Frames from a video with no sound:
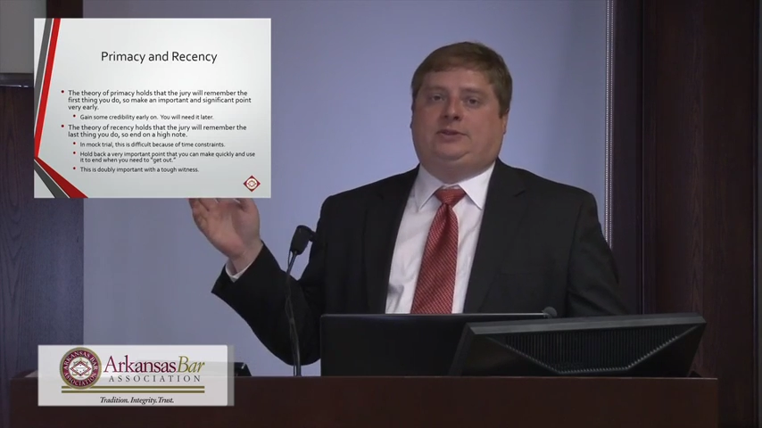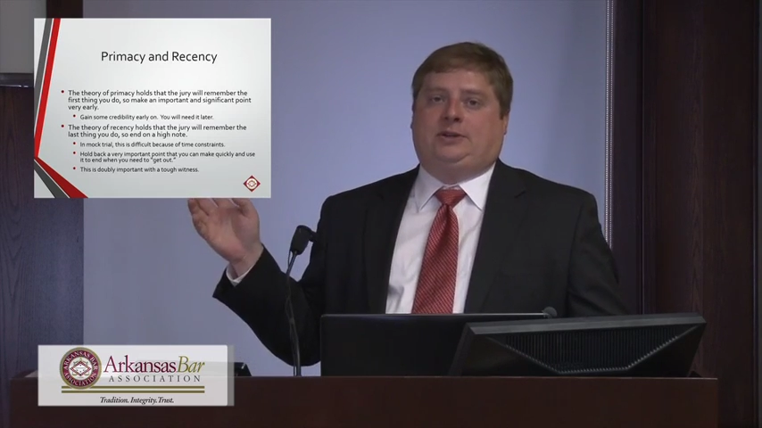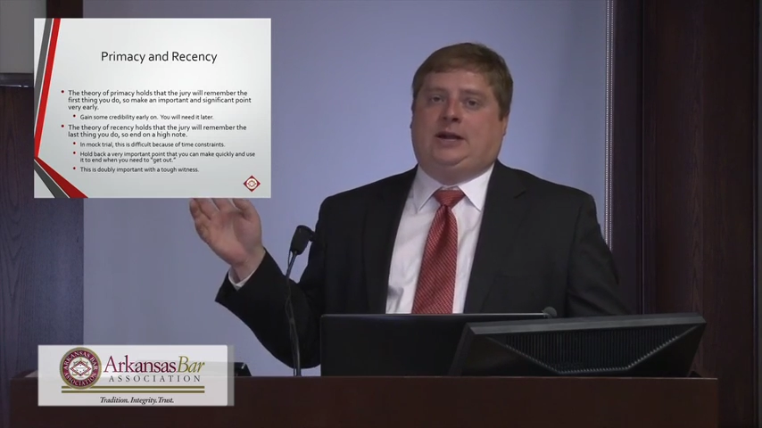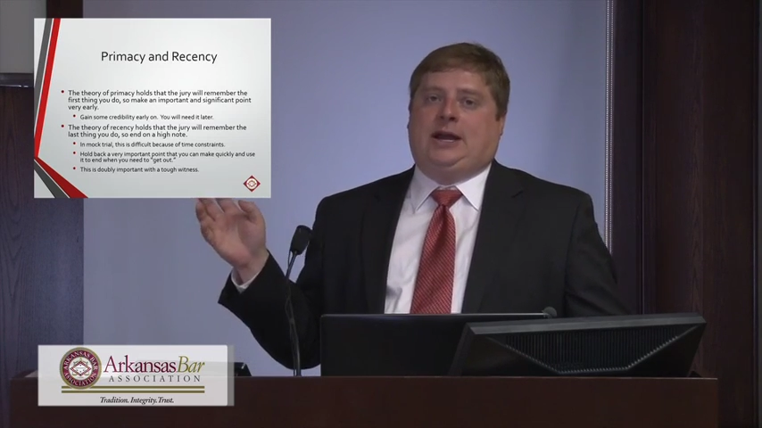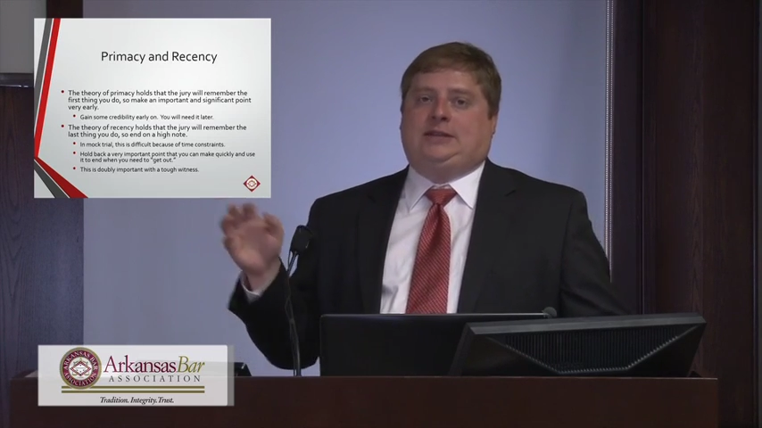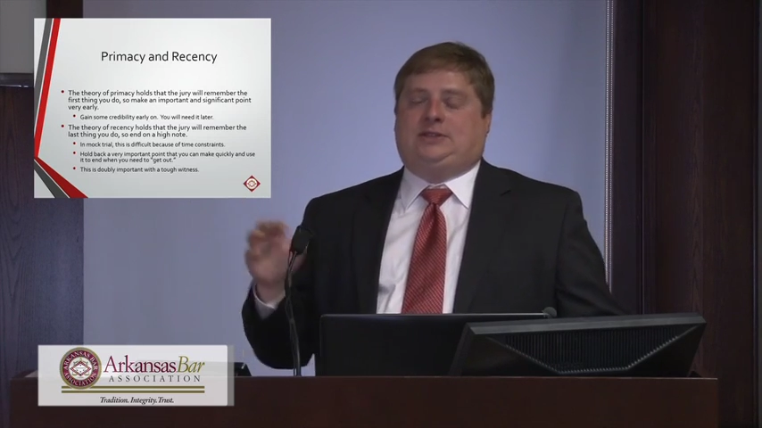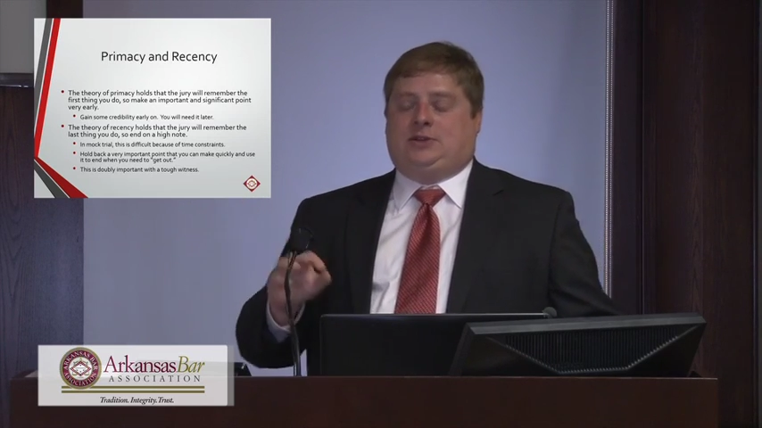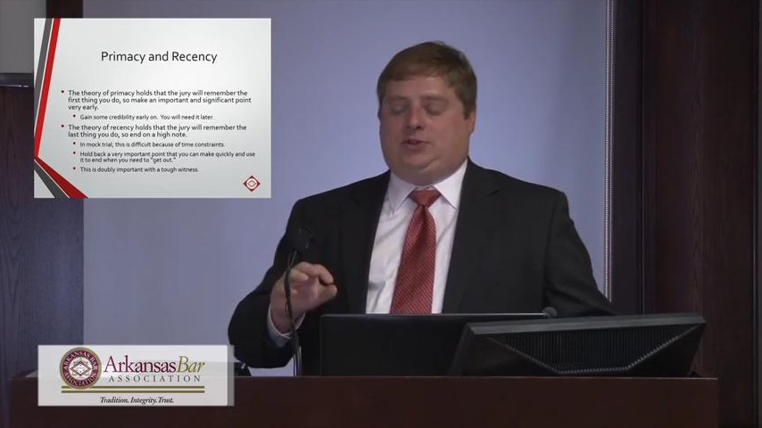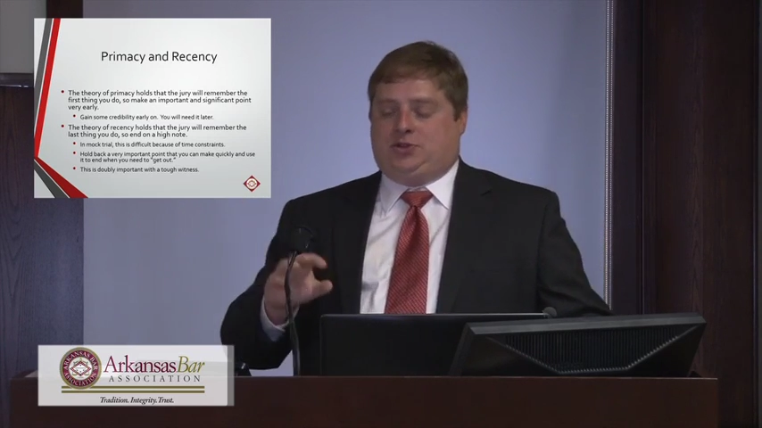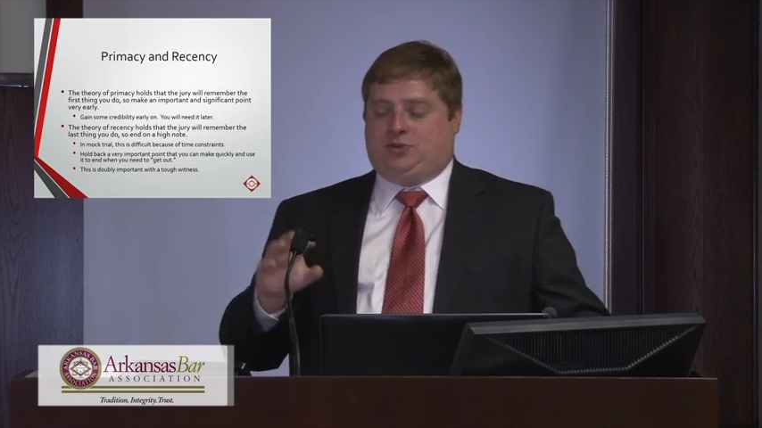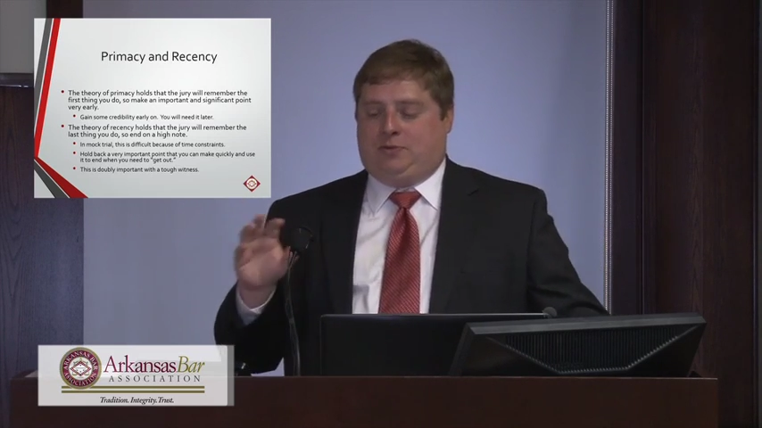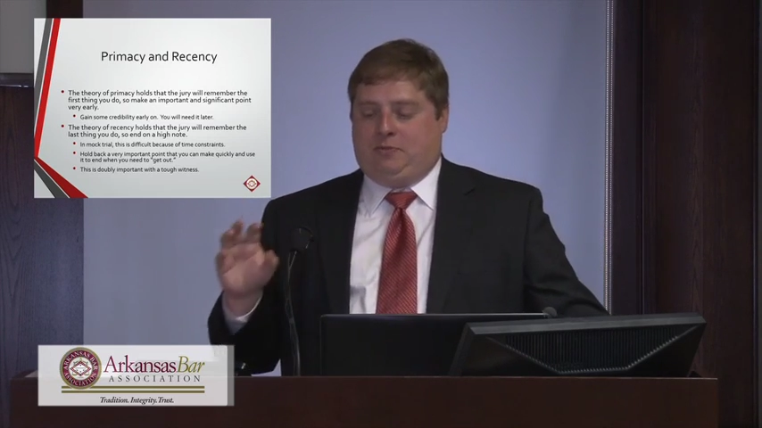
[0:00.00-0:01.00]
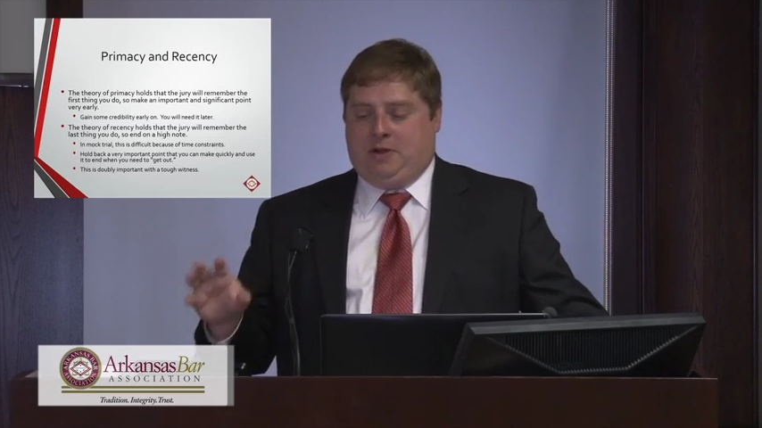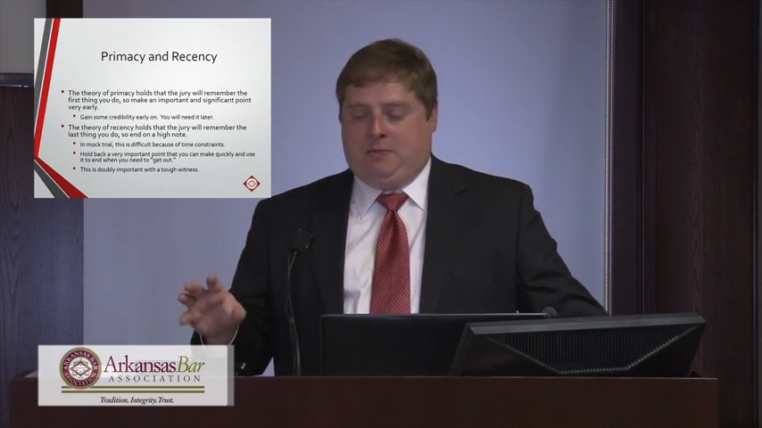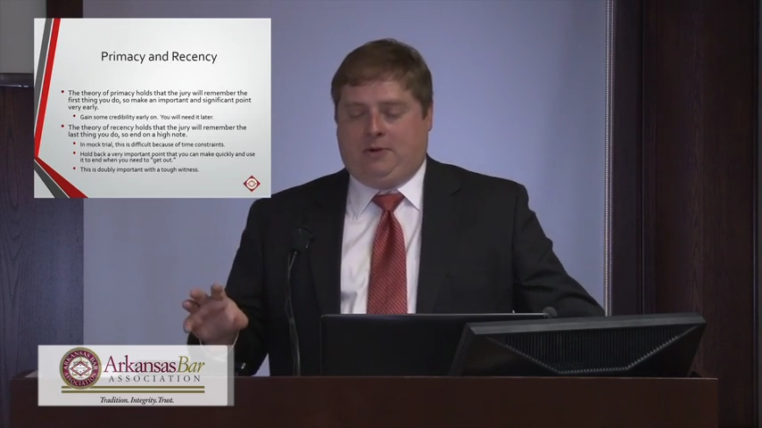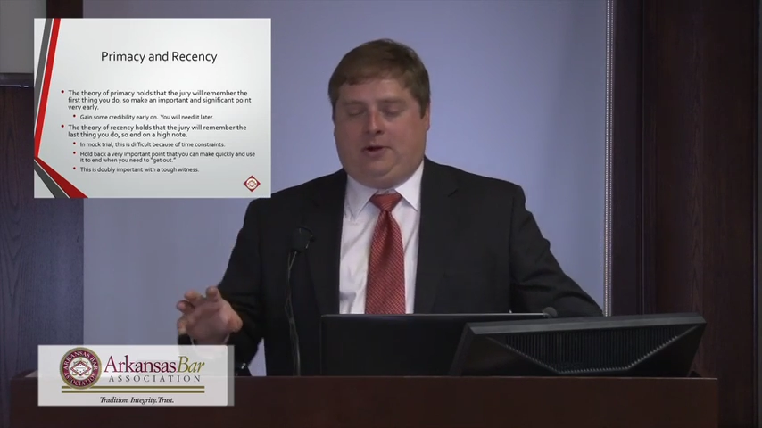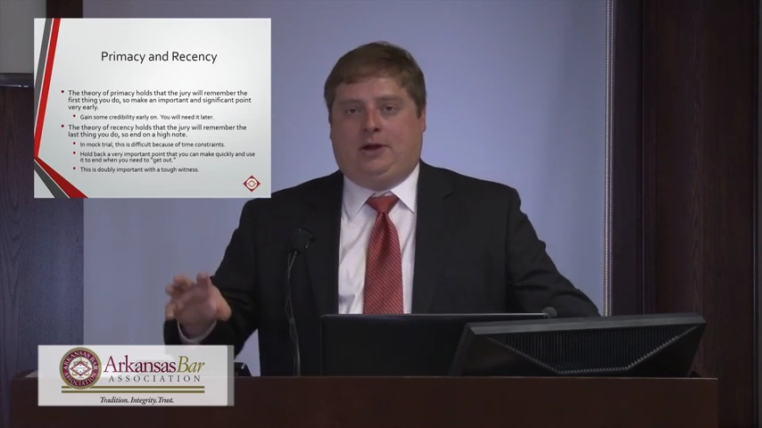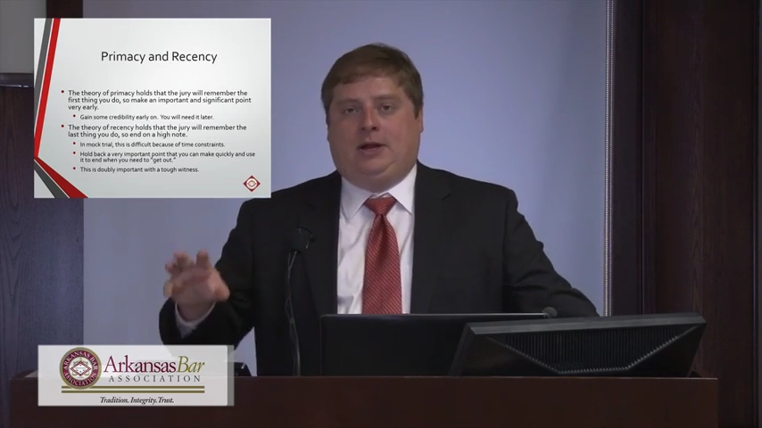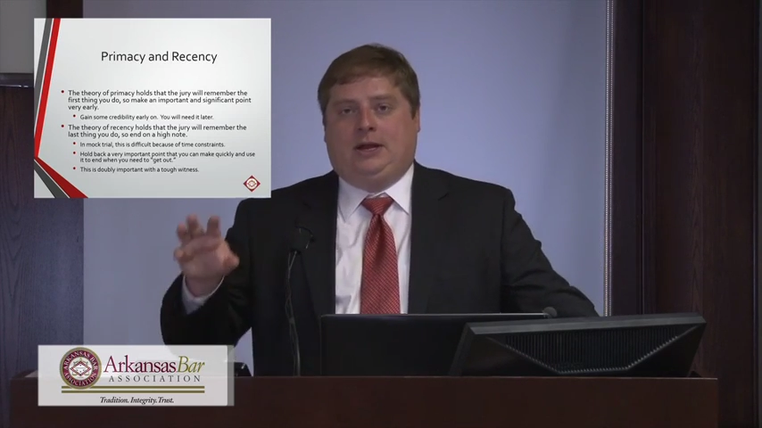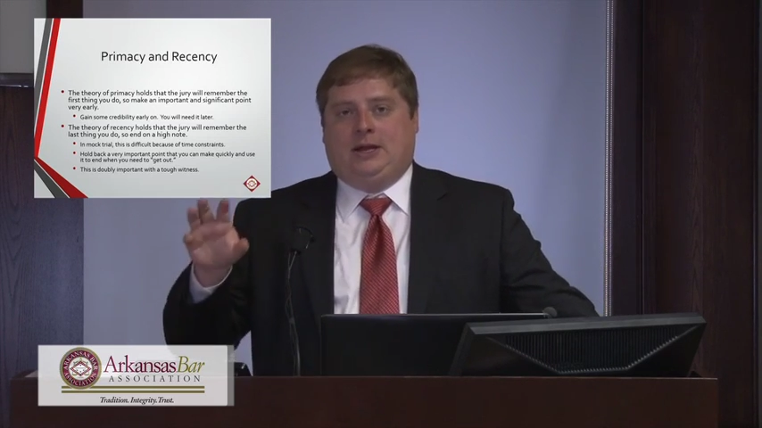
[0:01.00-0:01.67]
all right? So just remember,